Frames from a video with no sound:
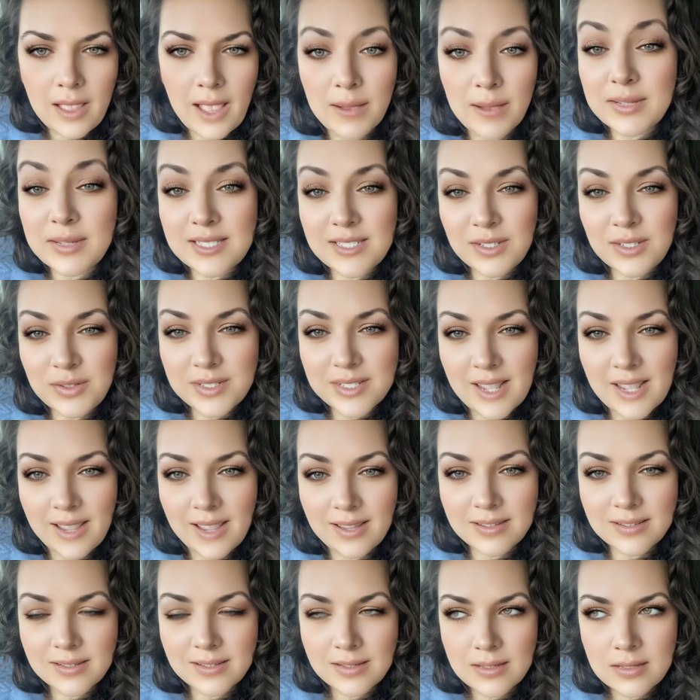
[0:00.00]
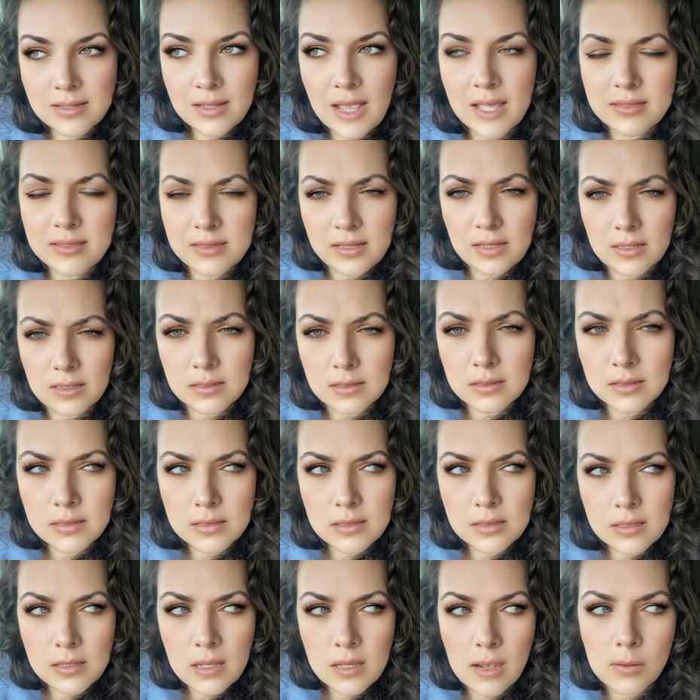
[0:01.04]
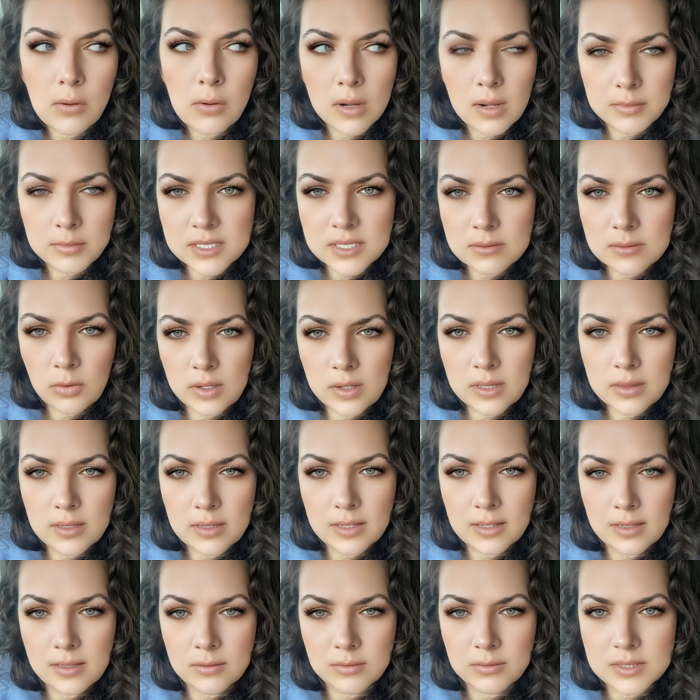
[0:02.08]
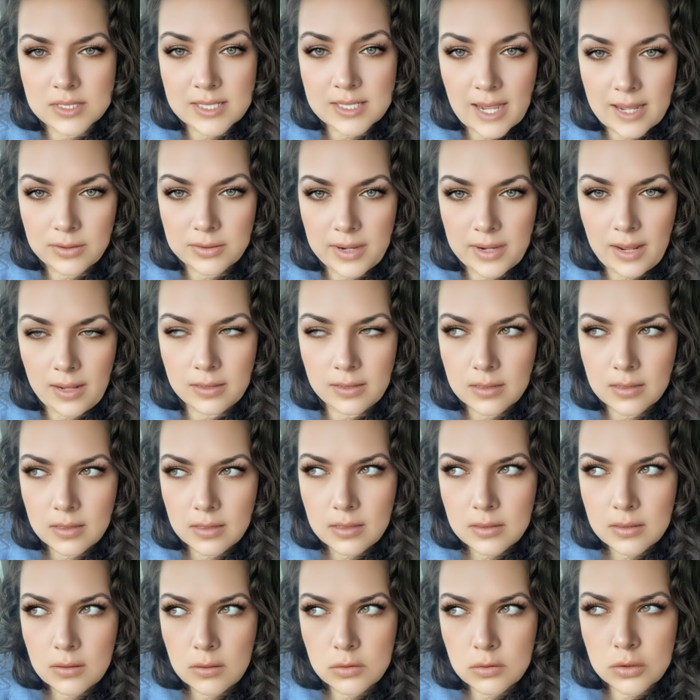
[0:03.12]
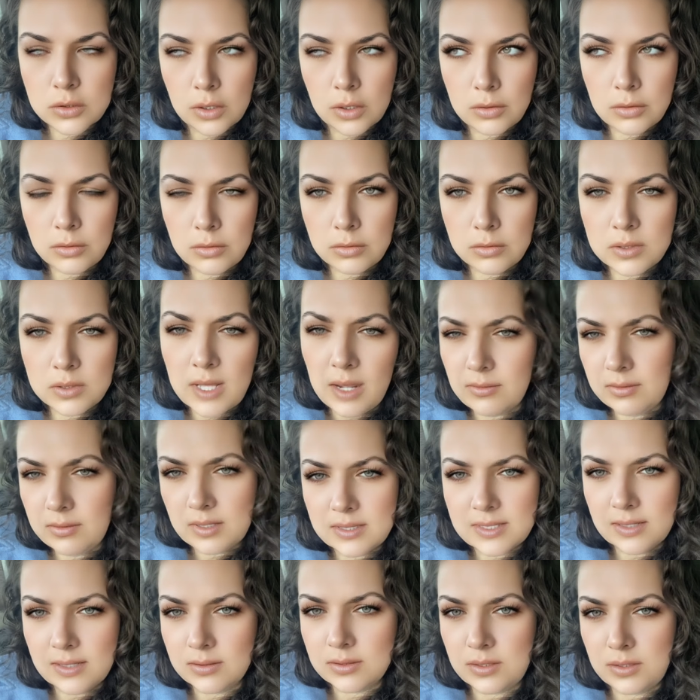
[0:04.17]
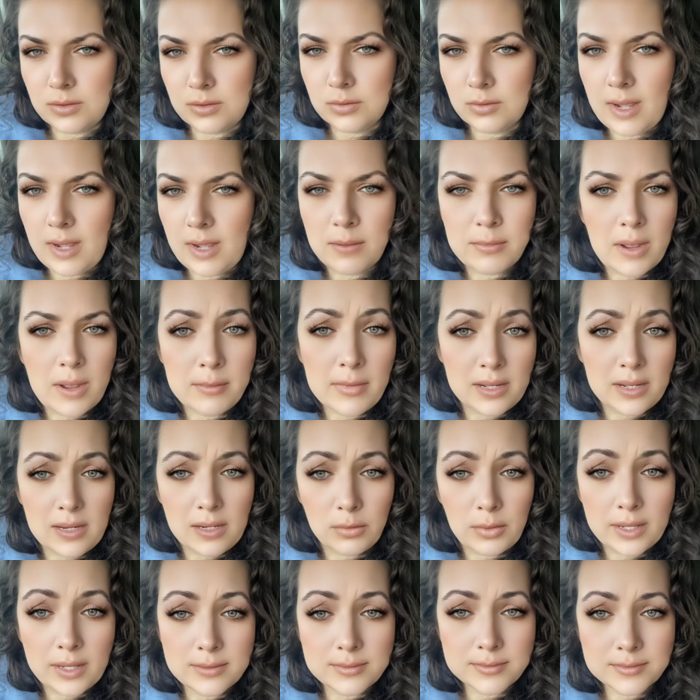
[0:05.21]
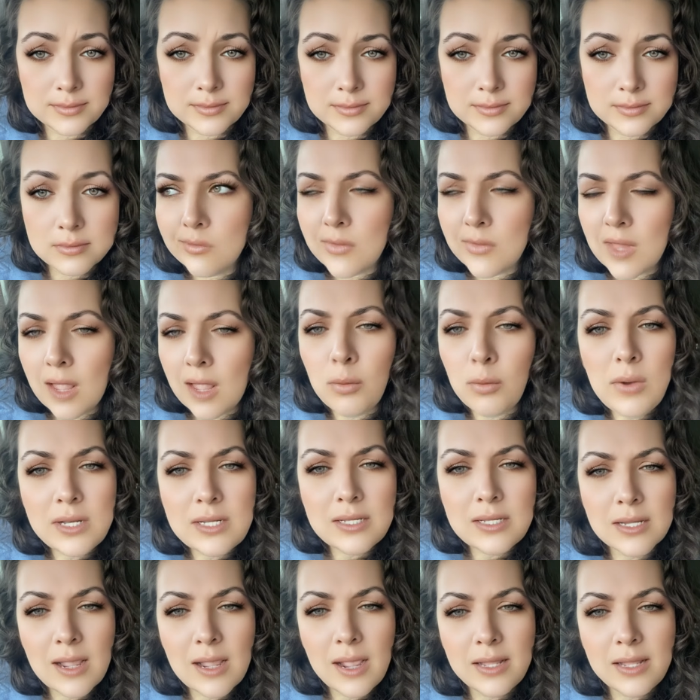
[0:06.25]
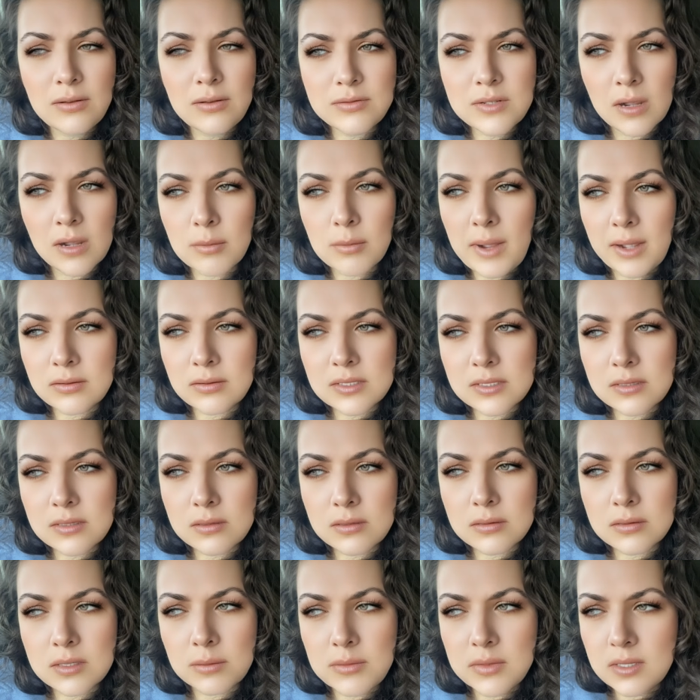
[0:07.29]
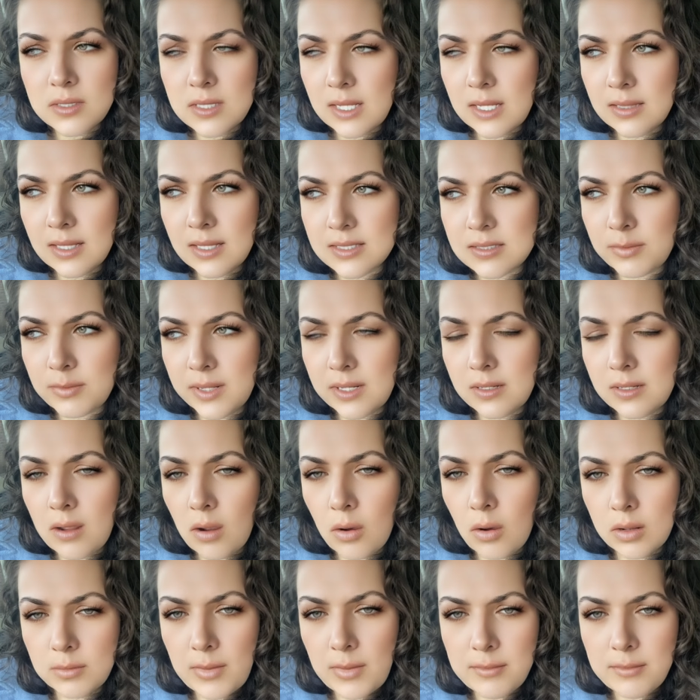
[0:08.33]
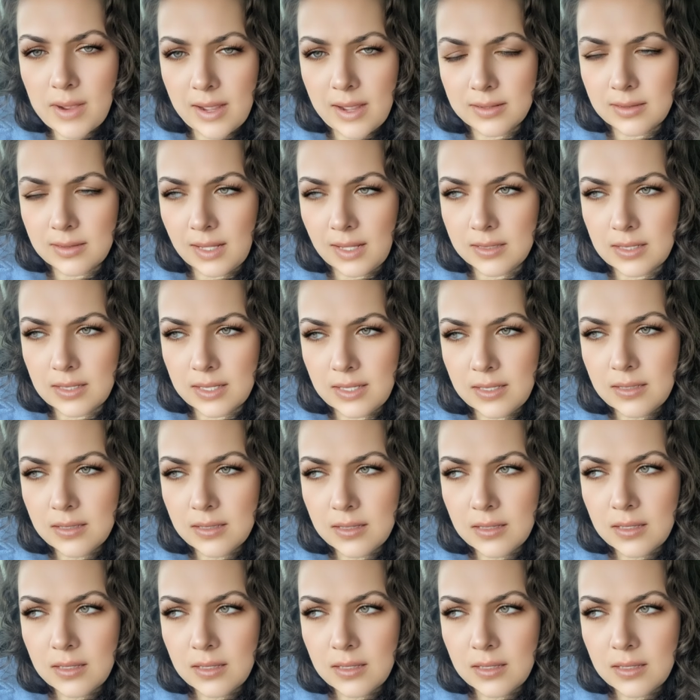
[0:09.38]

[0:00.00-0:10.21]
Happy Tuesday, I think. I woke up this morning thinking it was Saturday, so that really tells you how my Monday went. I wanted to kind of talk about something that's been on my mind lately,